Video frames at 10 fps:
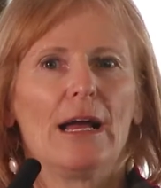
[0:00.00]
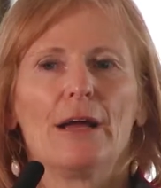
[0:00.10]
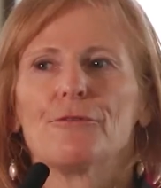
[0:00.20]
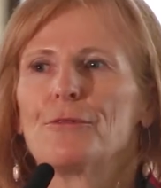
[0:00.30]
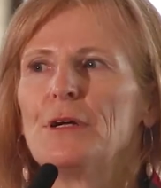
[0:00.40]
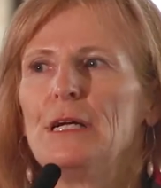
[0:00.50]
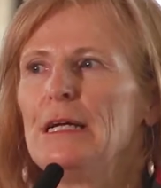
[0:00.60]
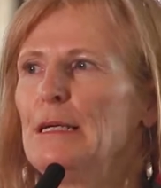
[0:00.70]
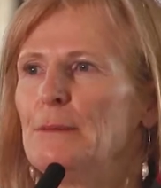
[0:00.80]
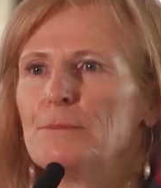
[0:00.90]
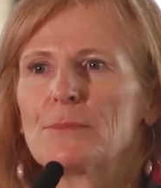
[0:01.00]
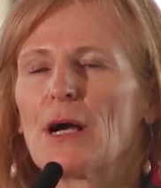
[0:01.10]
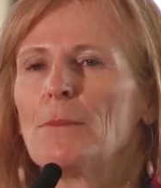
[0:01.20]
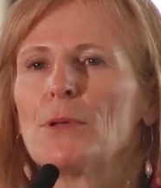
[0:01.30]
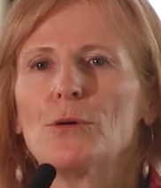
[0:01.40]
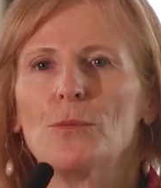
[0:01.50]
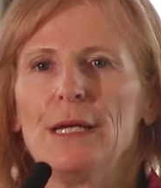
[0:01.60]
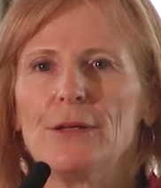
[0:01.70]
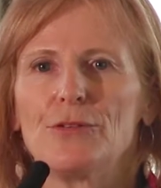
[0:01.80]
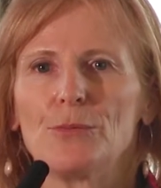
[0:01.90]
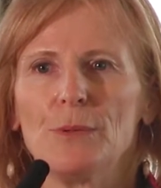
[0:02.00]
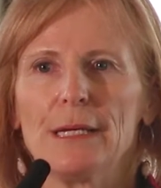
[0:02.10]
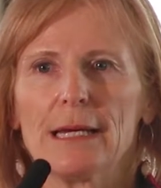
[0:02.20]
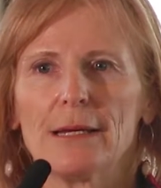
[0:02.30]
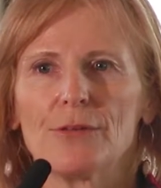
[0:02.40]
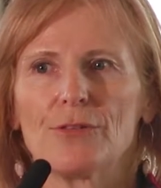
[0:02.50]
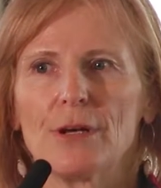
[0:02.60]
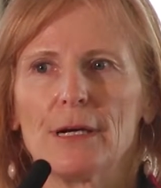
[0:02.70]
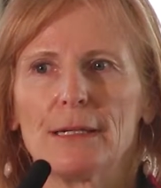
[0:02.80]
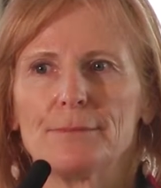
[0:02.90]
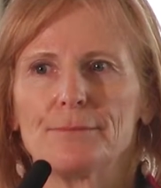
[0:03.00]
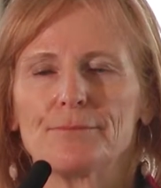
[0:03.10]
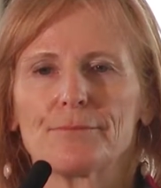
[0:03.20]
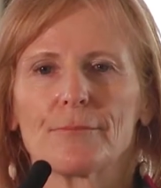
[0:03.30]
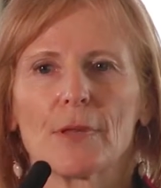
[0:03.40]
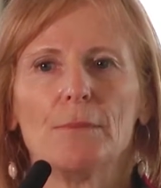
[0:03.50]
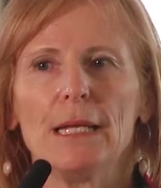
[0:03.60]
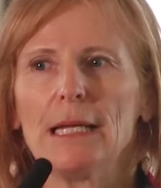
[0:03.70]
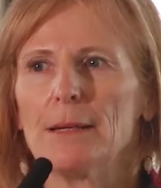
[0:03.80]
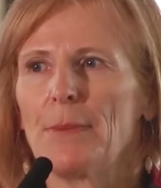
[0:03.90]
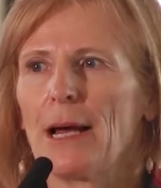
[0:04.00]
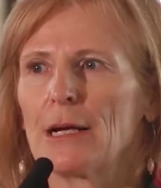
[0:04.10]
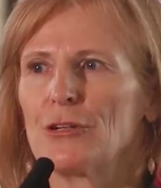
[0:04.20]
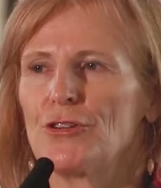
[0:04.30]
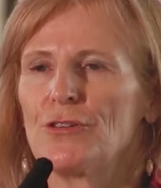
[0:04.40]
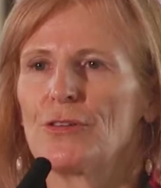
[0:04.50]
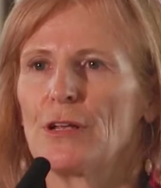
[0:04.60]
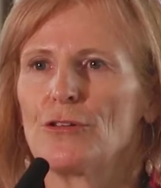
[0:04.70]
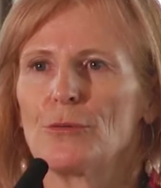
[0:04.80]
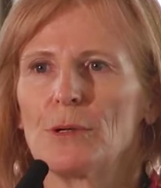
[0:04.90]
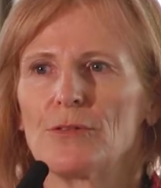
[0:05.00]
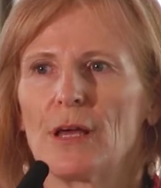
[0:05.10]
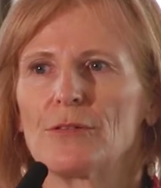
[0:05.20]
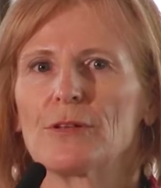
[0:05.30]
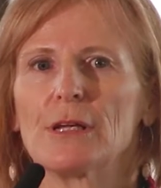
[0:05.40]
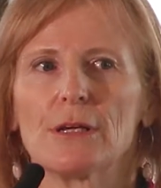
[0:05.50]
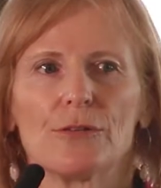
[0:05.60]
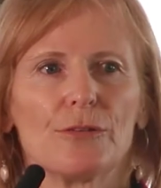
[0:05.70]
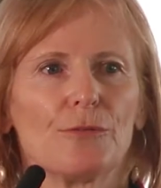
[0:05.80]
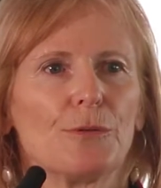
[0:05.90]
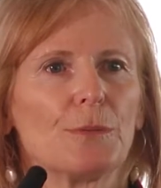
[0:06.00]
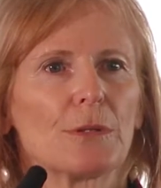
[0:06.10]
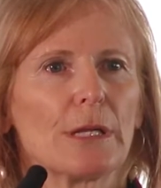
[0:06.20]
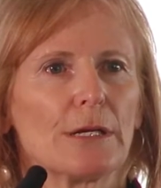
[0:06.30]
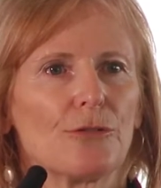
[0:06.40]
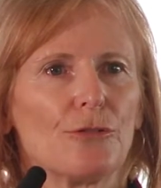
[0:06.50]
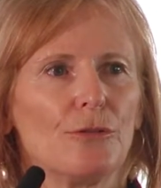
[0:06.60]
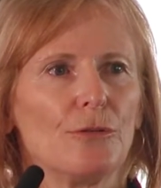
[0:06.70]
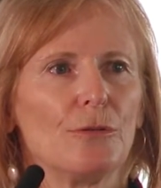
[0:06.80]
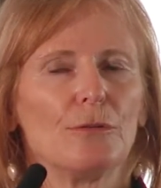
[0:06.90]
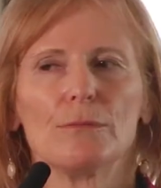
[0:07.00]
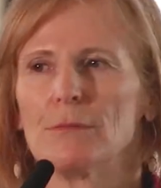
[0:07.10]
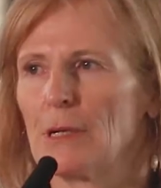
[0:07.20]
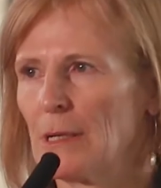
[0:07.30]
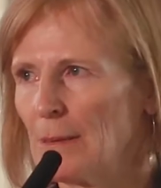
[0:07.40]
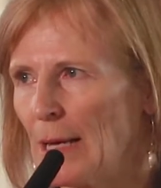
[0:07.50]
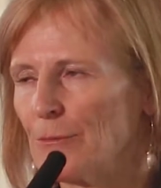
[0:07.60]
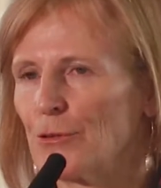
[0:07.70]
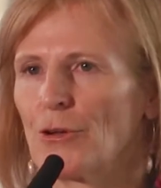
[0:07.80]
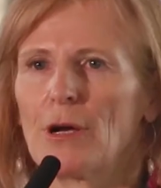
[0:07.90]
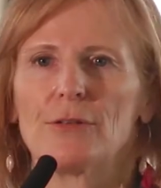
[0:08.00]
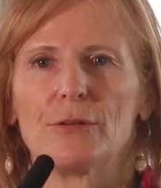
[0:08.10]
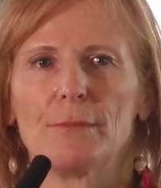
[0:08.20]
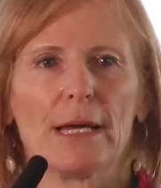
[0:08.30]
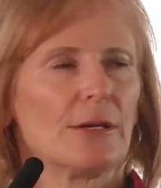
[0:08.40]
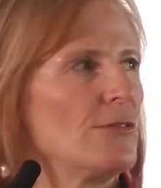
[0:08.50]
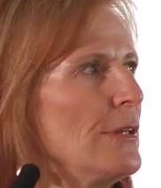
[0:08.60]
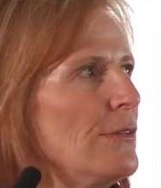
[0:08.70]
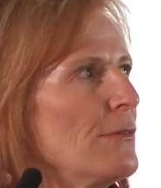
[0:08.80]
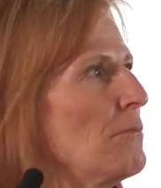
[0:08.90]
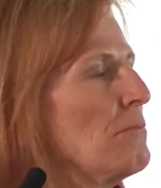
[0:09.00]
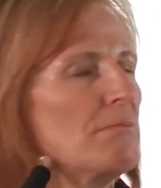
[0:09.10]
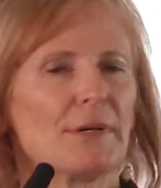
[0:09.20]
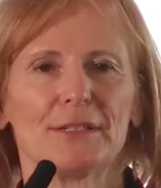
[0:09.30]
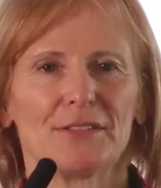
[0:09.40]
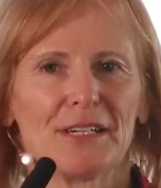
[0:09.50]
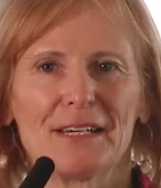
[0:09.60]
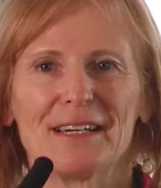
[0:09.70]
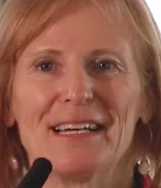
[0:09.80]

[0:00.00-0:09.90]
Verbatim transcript: every couple of weeks we get media packages sent to us asking us if we would like to advertise in magazines, but